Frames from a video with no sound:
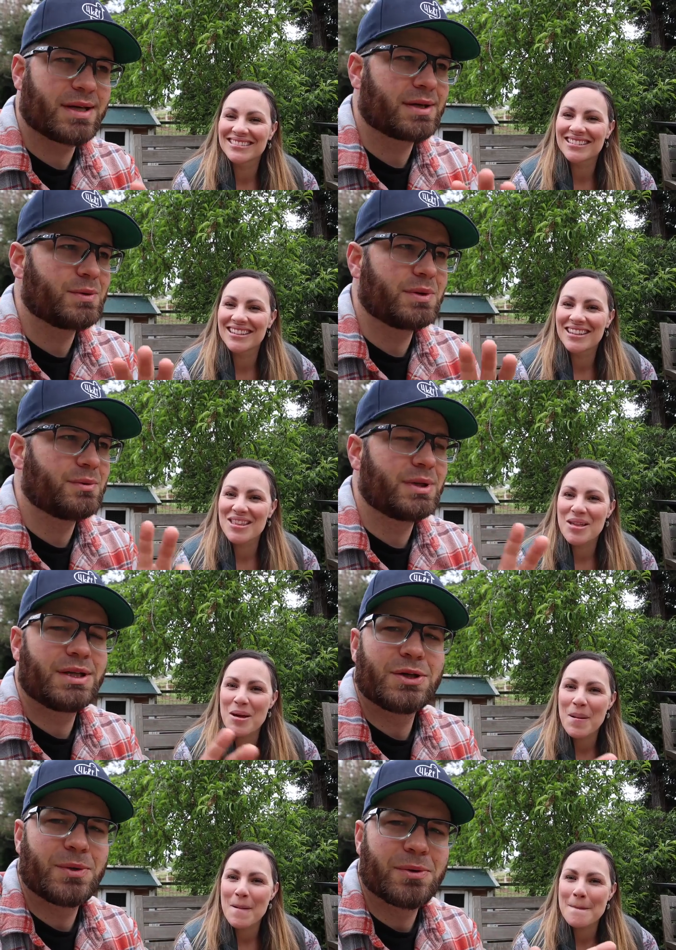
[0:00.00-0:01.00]
Speaker 1: like we,
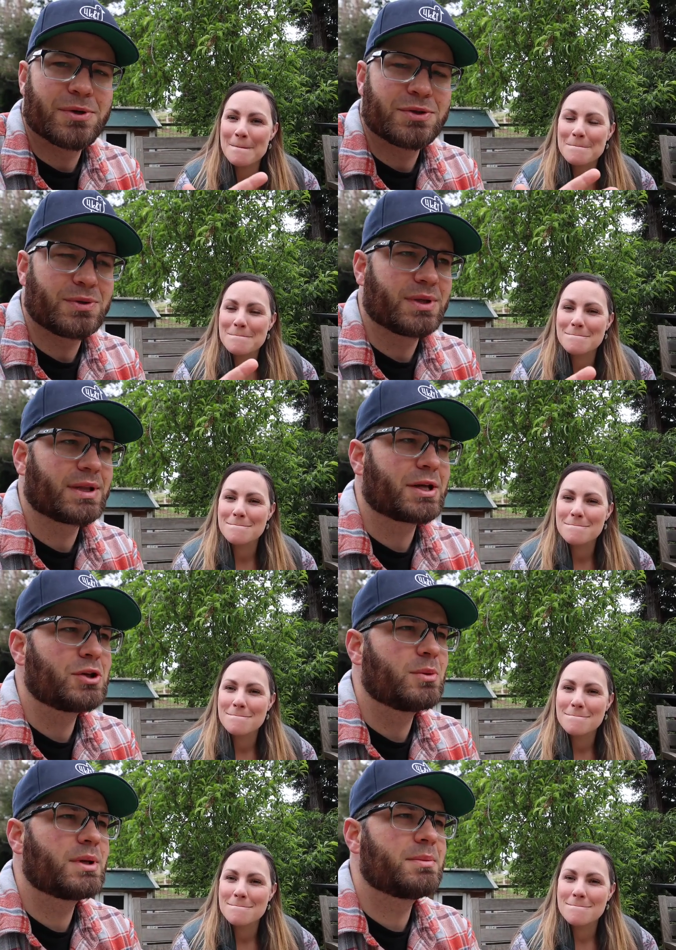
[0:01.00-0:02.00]
didn't know what we're doing. Like
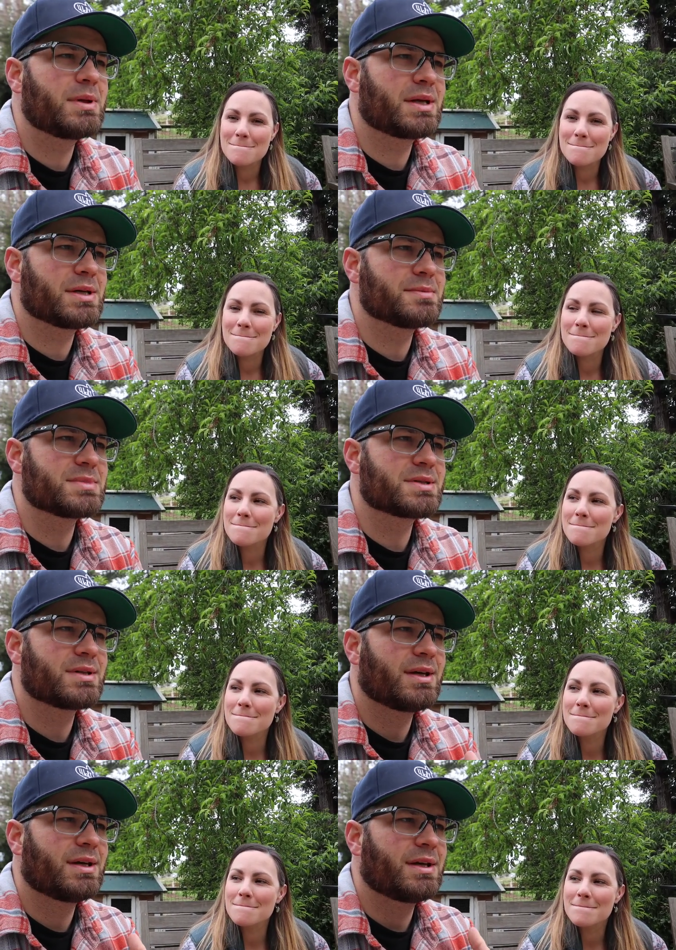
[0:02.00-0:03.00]
nobody becomes
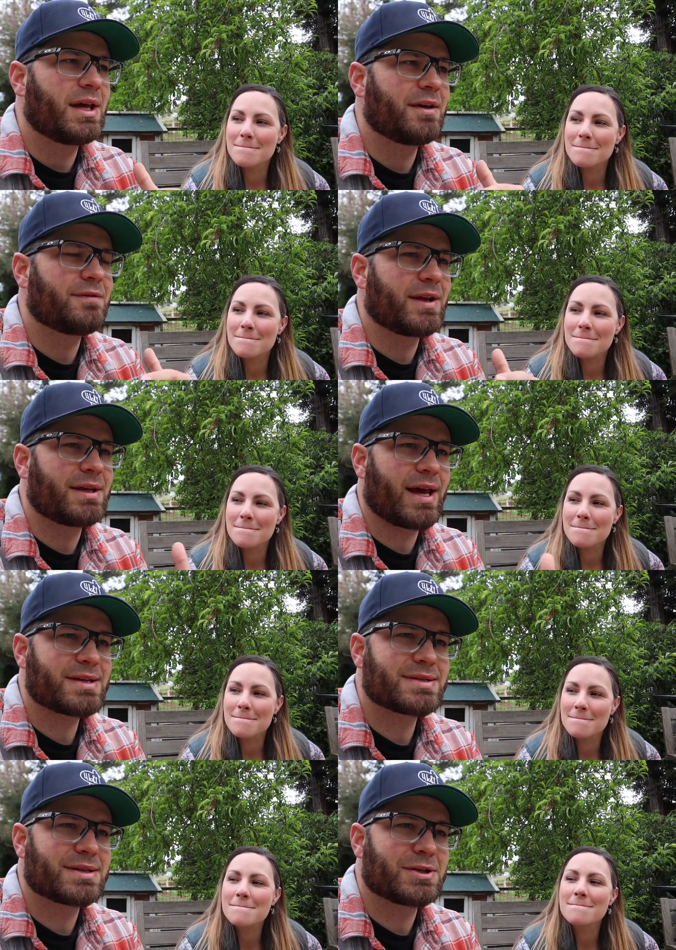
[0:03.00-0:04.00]
a
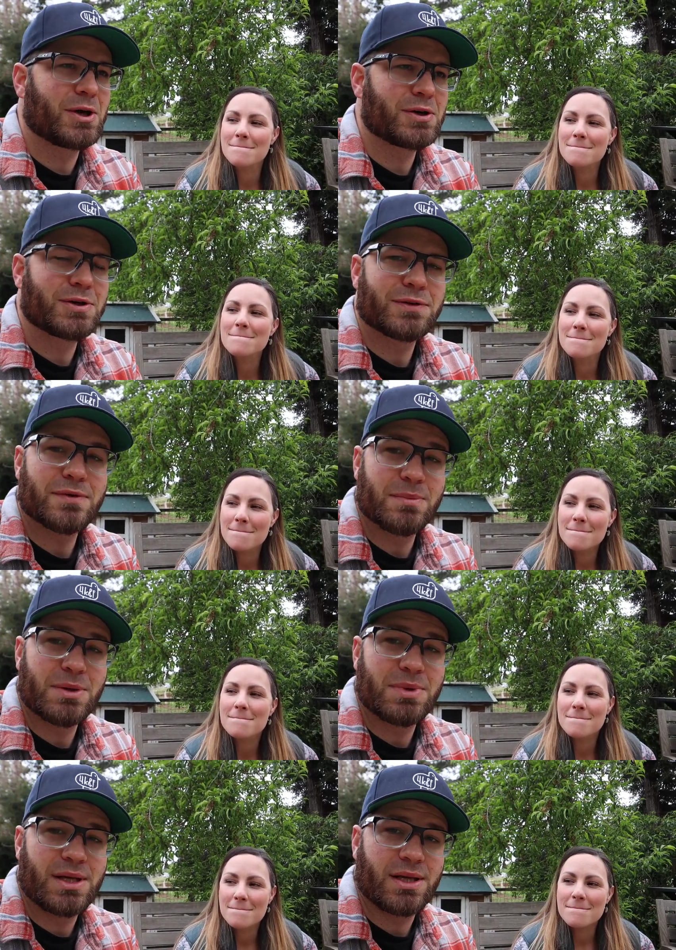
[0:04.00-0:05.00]
fantastic gardener from the
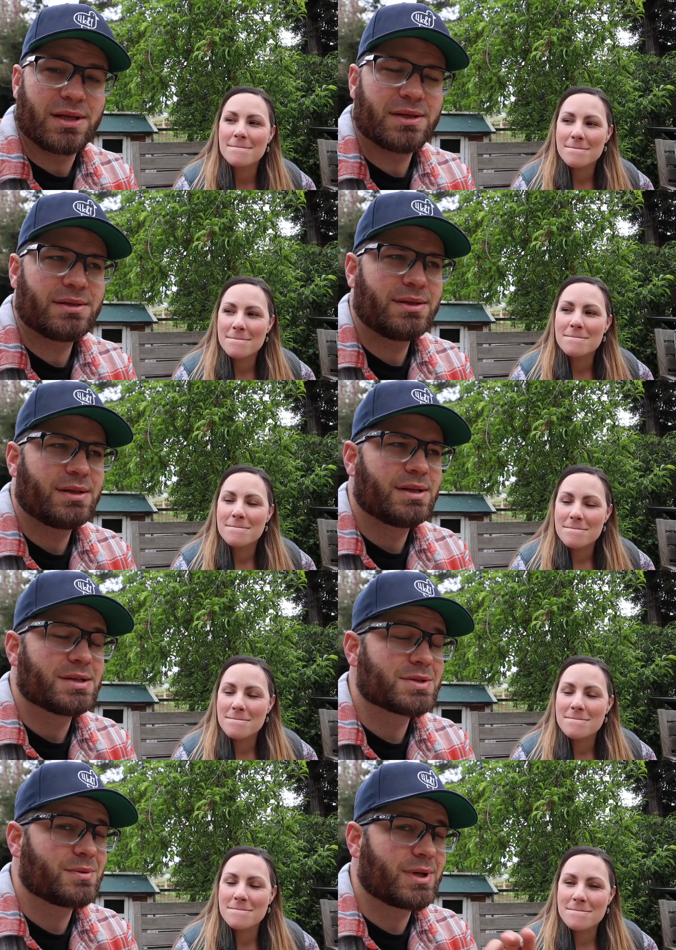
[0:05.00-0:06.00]
beginning.
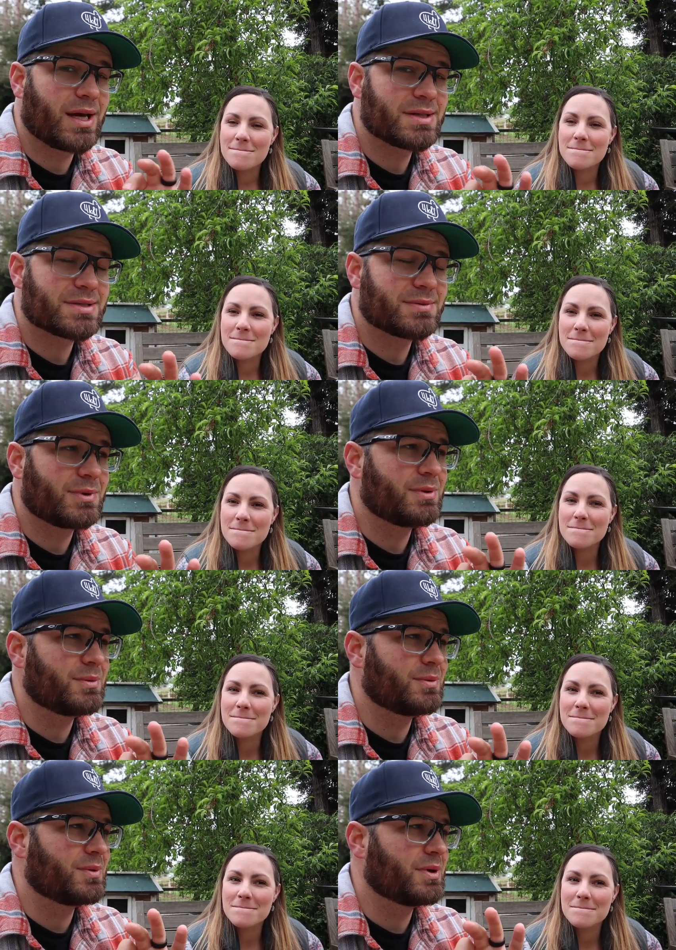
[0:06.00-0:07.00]
So we guys we
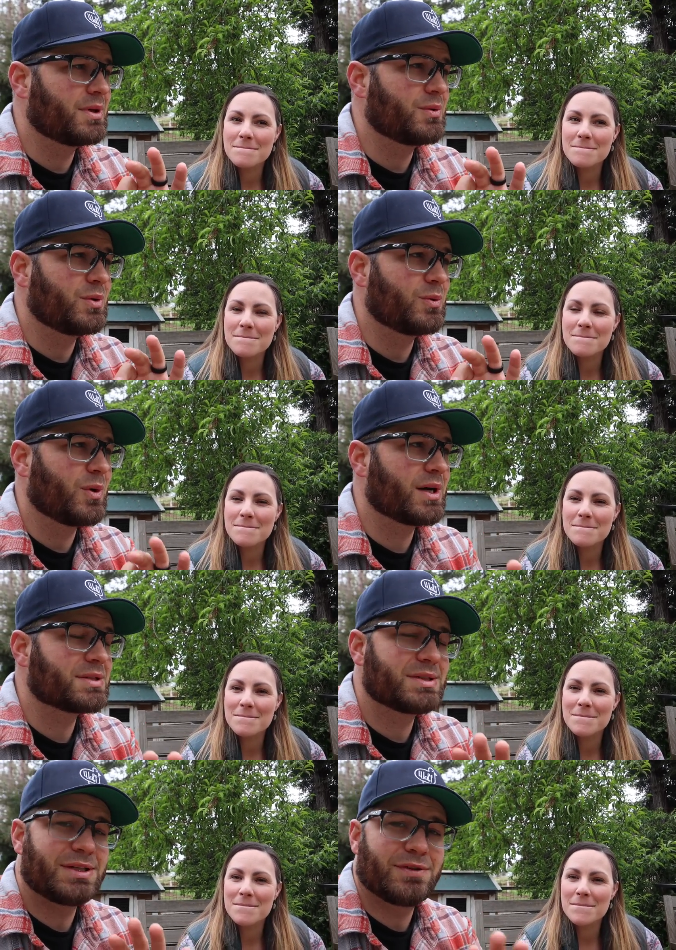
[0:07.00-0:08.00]
we want
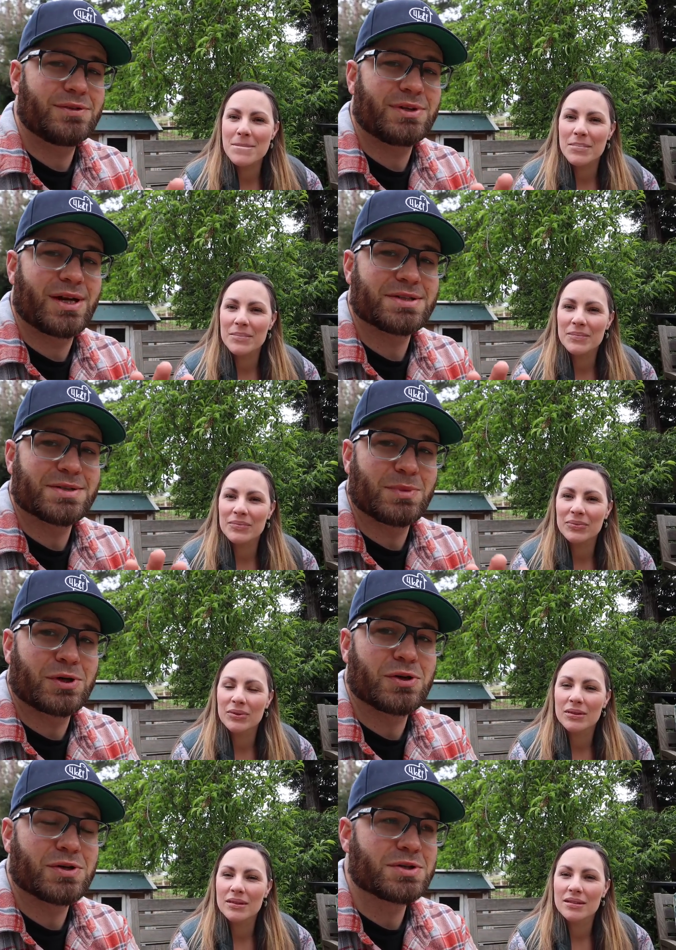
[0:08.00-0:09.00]
to give you guys some
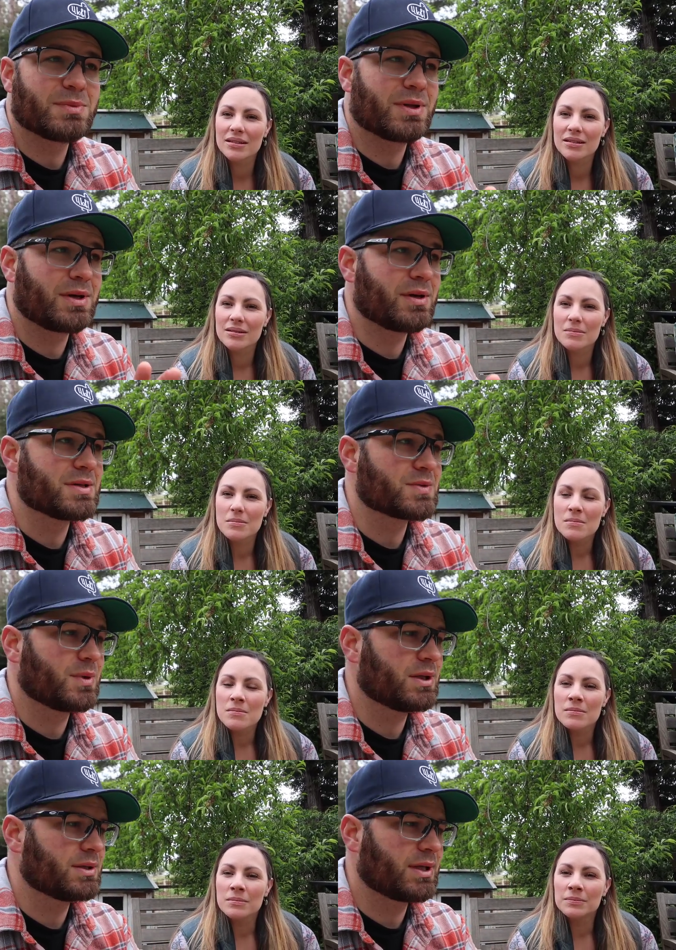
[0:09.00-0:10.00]
encouragement there as
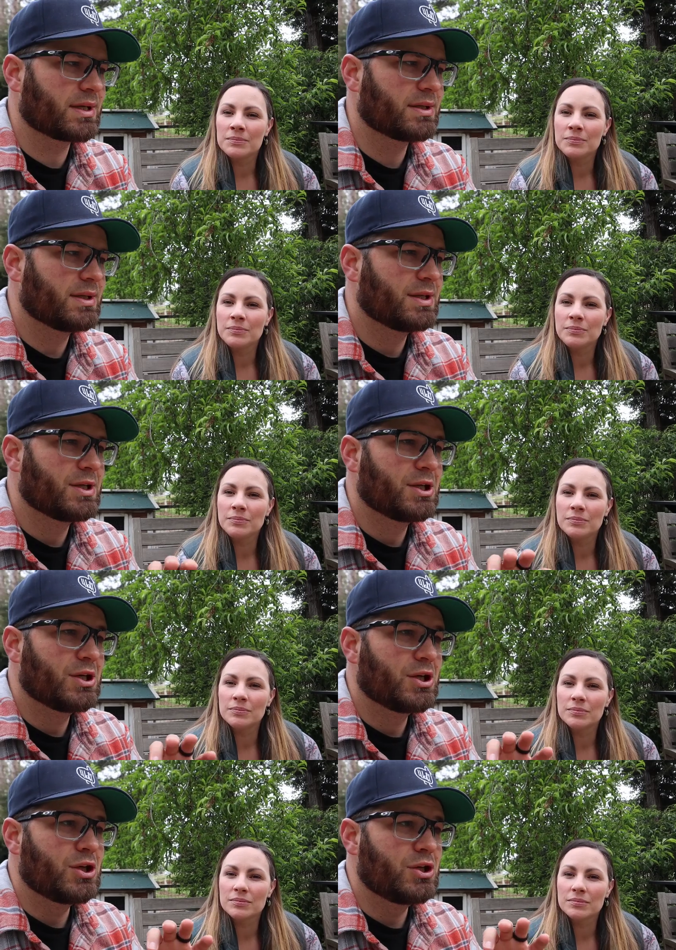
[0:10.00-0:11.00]
well. Like
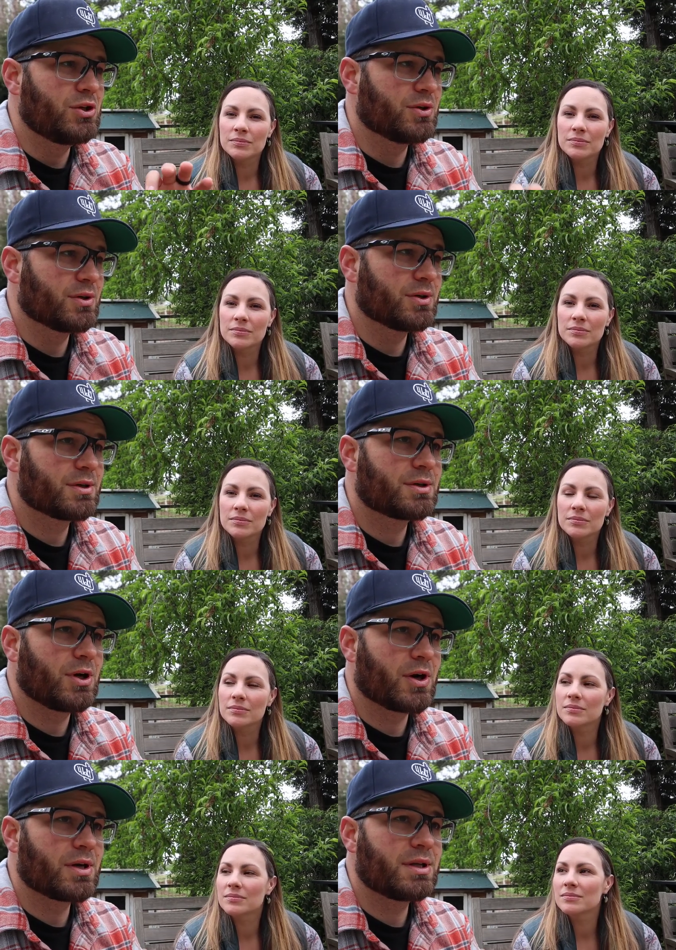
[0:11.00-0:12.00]
your
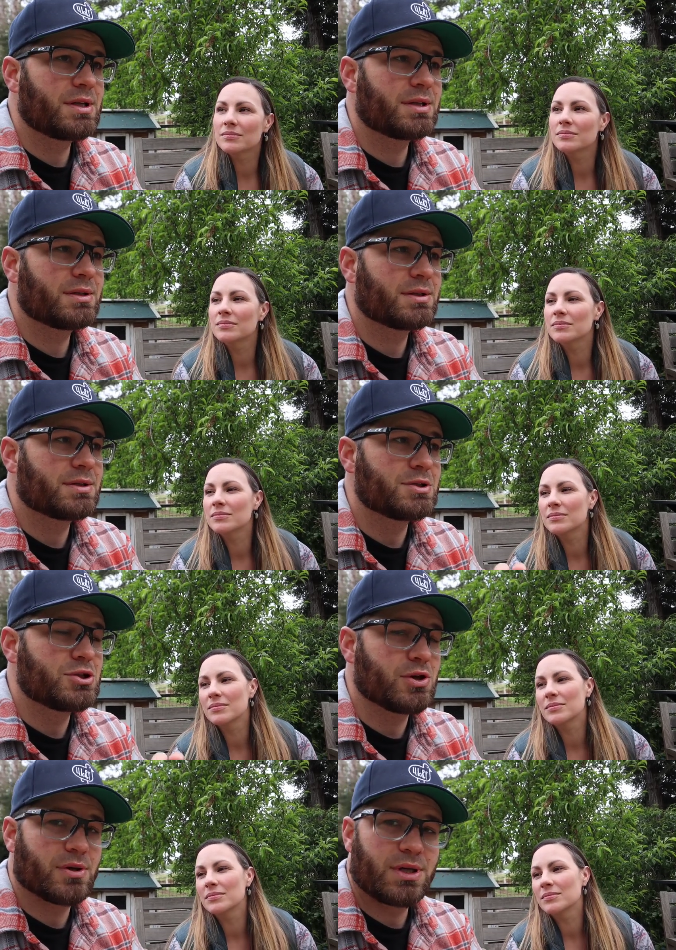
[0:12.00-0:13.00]
gardening
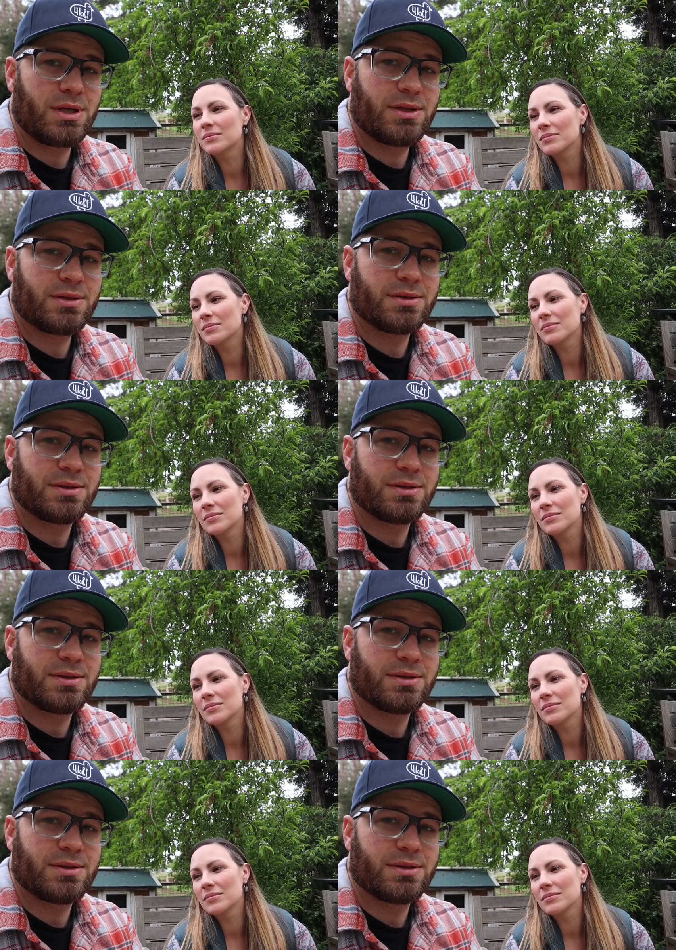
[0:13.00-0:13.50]
journey